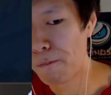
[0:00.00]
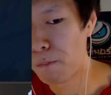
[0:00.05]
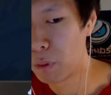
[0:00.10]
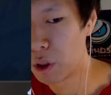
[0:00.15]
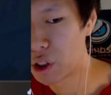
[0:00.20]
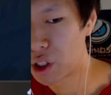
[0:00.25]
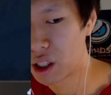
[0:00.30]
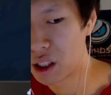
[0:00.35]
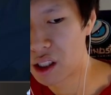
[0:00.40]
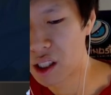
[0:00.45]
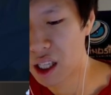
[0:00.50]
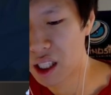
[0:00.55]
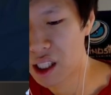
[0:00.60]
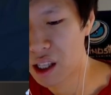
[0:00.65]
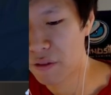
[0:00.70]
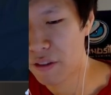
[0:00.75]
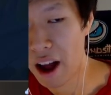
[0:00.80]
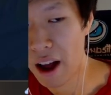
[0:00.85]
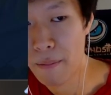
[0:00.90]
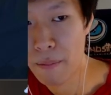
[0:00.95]
She's
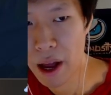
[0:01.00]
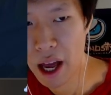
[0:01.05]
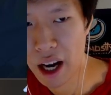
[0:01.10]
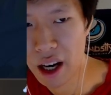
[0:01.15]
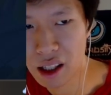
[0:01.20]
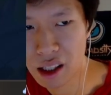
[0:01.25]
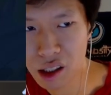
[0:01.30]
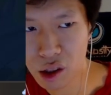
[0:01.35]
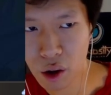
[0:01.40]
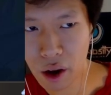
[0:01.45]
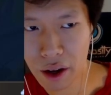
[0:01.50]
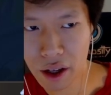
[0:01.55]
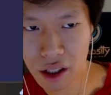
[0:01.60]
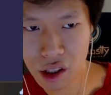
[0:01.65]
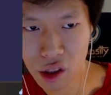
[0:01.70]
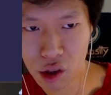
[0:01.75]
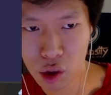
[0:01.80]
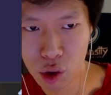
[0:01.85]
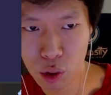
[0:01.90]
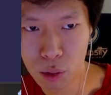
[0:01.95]
65 mana, so I'd
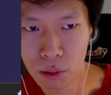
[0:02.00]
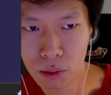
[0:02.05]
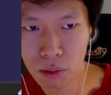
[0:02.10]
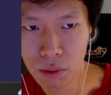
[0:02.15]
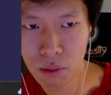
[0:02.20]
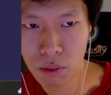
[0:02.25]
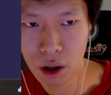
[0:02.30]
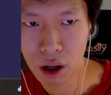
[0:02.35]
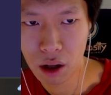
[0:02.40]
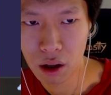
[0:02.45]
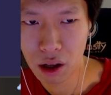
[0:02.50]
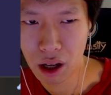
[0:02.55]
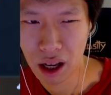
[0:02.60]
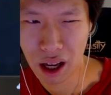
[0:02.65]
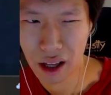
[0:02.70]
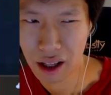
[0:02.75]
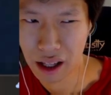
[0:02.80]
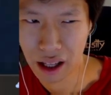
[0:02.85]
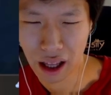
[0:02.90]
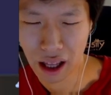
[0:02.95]
assume
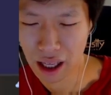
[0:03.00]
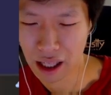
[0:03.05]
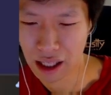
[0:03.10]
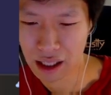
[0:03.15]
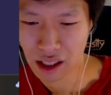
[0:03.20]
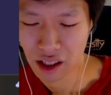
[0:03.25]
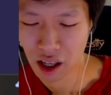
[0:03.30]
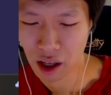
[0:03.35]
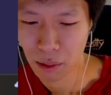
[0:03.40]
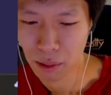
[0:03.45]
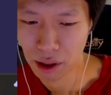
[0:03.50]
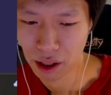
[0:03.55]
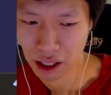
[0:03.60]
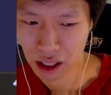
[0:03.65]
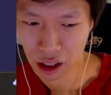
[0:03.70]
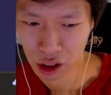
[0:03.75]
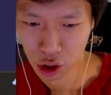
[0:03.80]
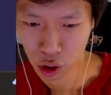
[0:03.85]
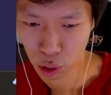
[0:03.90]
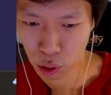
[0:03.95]
like it's gonna be like a
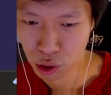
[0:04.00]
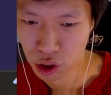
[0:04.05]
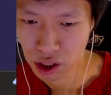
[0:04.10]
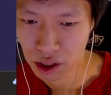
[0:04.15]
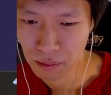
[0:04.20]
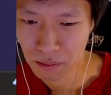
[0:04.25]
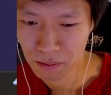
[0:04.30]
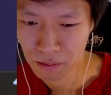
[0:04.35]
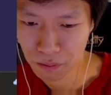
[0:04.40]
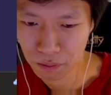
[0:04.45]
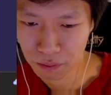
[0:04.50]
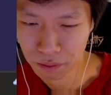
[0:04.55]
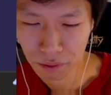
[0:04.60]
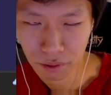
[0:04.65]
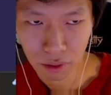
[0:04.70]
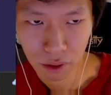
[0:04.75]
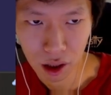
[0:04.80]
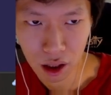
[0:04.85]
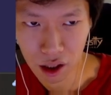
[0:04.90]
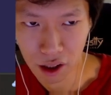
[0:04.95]
Shojin
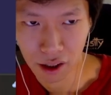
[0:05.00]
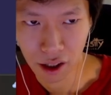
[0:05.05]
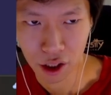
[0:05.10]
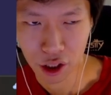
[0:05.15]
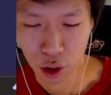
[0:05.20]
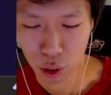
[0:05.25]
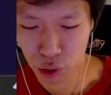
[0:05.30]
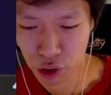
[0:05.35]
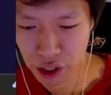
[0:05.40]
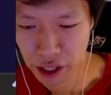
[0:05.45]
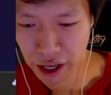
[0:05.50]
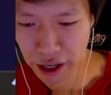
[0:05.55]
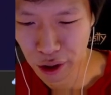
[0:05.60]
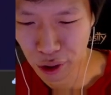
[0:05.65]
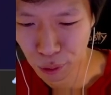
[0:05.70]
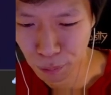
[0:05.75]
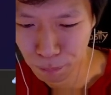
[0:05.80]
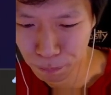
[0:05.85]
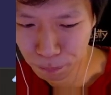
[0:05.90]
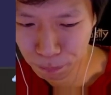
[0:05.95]

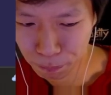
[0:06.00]
angle.